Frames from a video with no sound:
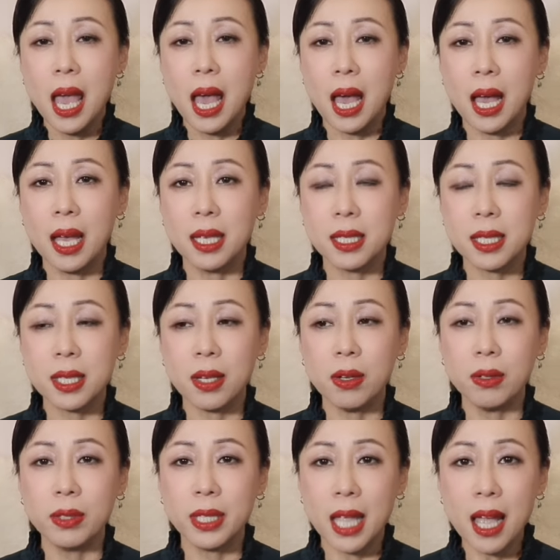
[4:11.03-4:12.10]
Uh,
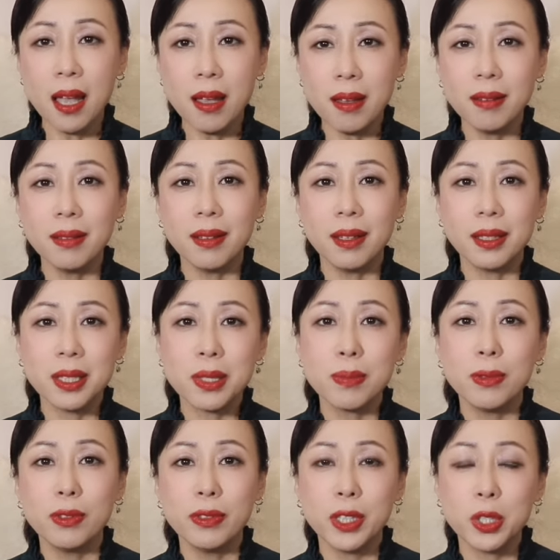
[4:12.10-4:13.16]
so now let's
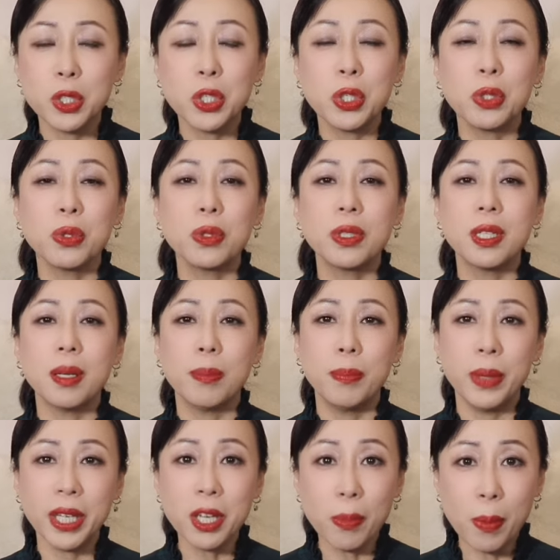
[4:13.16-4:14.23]
move into the
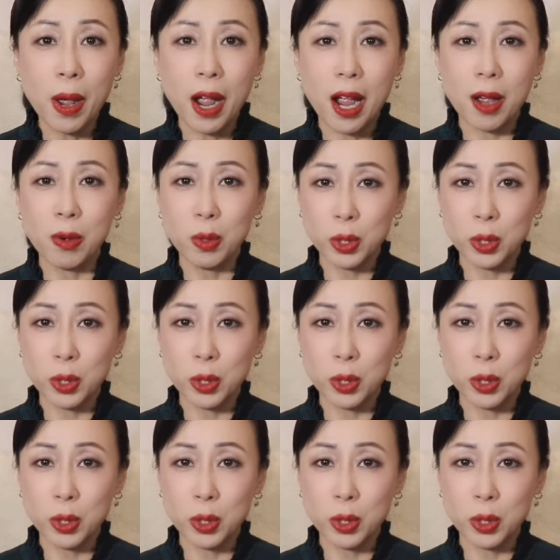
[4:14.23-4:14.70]
bigger part,